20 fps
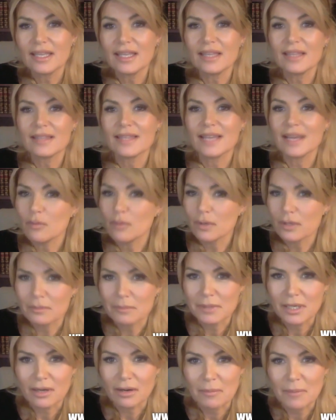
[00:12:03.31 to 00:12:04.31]
That wouldn't
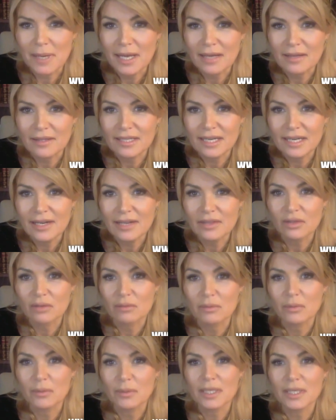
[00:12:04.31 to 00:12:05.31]
be our path either,
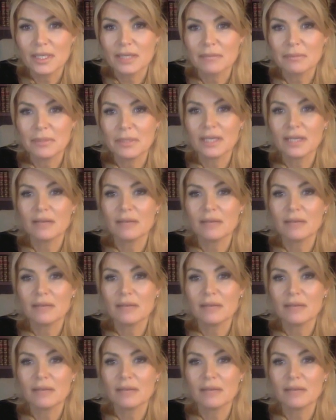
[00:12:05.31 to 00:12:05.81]
but we can pick